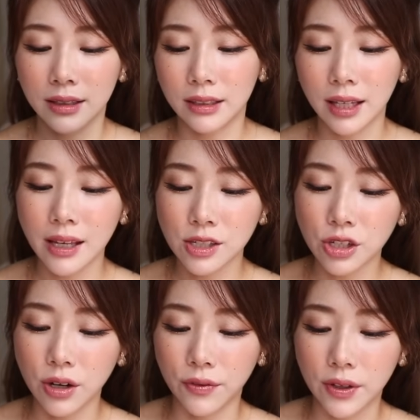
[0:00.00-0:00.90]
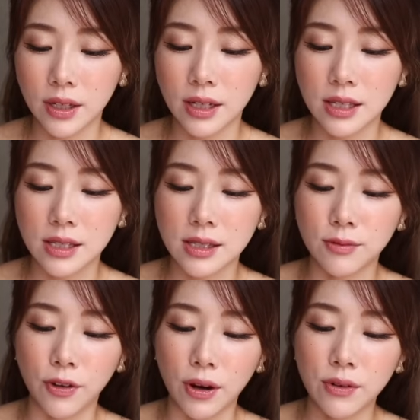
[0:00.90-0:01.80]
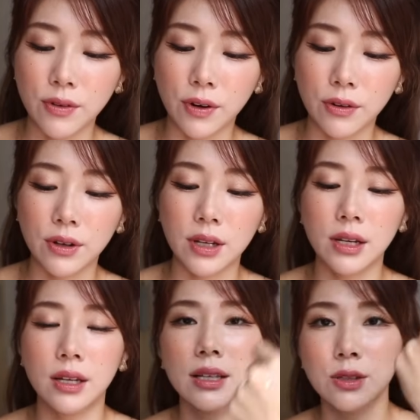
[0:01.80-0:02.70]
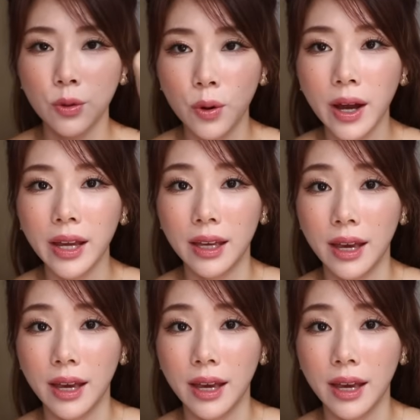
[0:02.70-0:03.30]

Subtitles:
The texture of it is it's quite